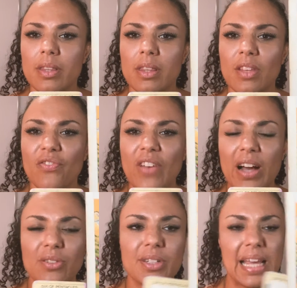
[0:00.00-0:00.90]
the
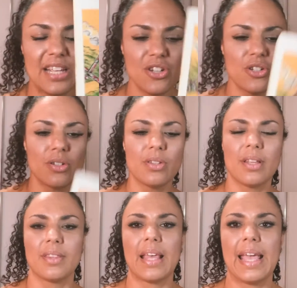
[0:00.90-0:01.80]
foundation
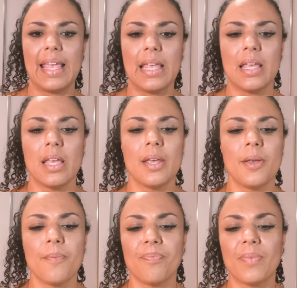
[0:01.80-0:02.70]
that
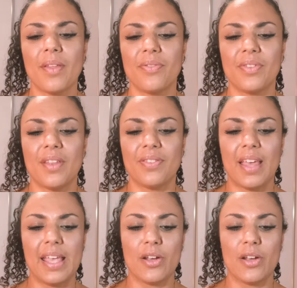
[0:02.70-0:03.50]
they